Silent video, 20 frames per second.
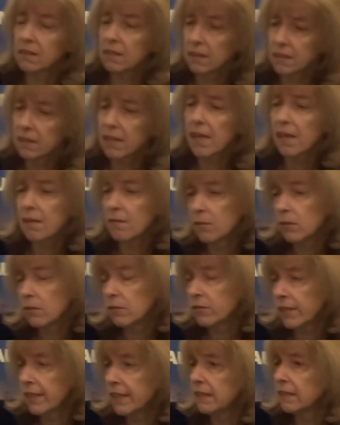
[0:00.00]
as I have
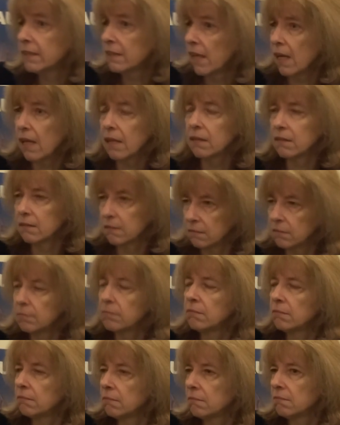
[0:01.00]
already said,
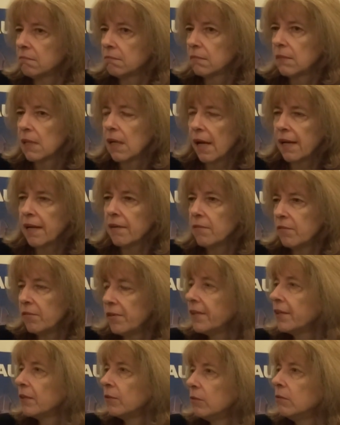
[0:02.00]
I have a
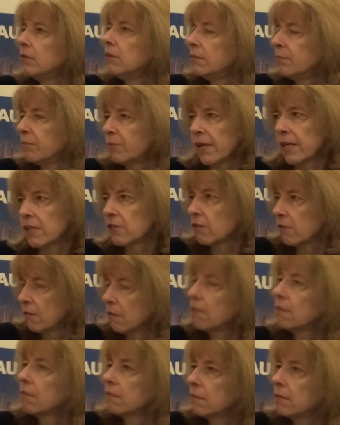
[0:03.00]
very good
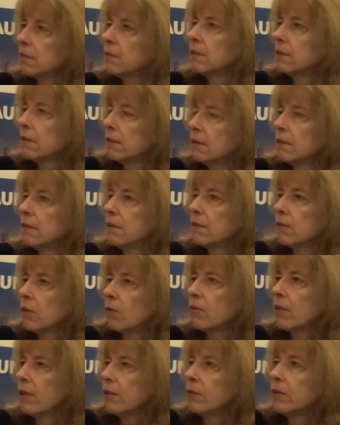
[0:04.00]
impression
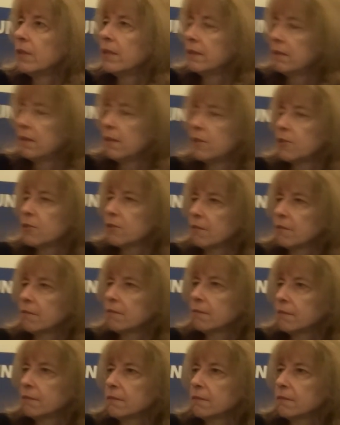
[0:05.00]
on the organization.